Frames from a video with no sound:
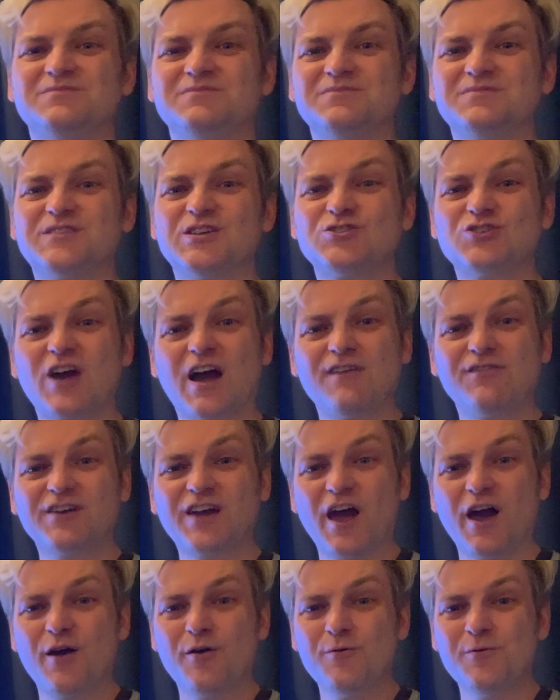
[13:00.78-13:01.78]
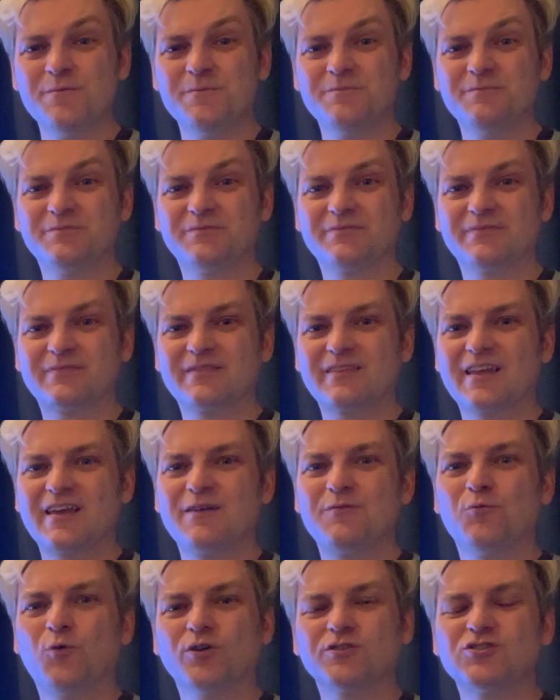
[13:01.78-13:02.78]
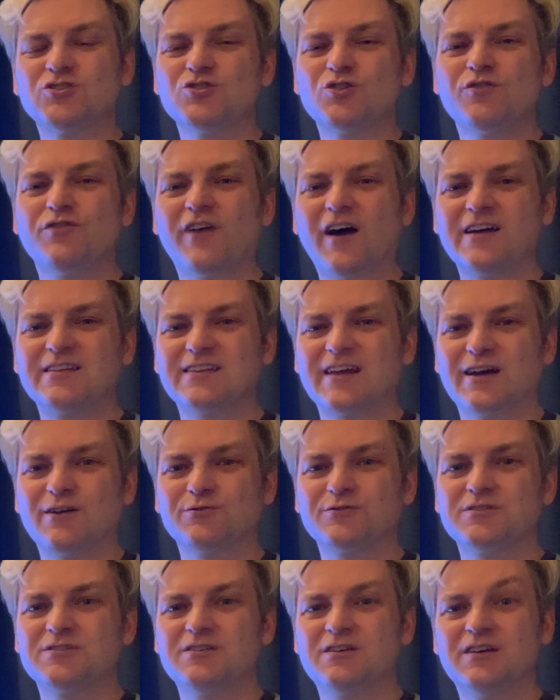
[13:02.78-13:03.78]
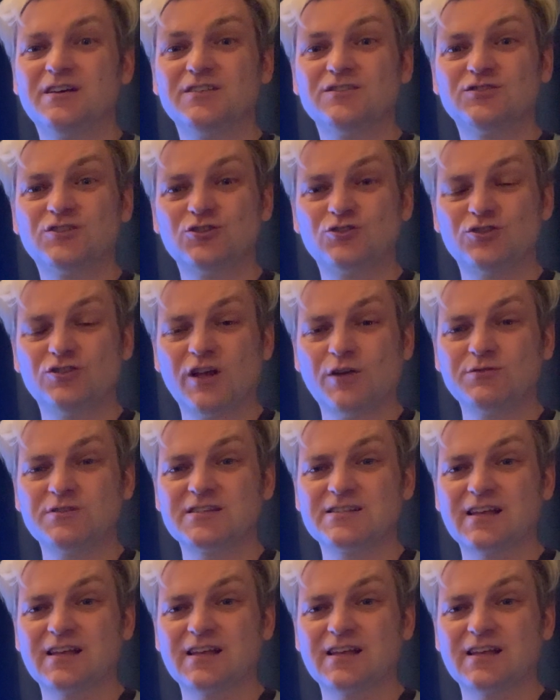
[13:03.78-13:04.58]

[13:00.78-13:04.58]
Did you have a go? What did you find out? Did you notice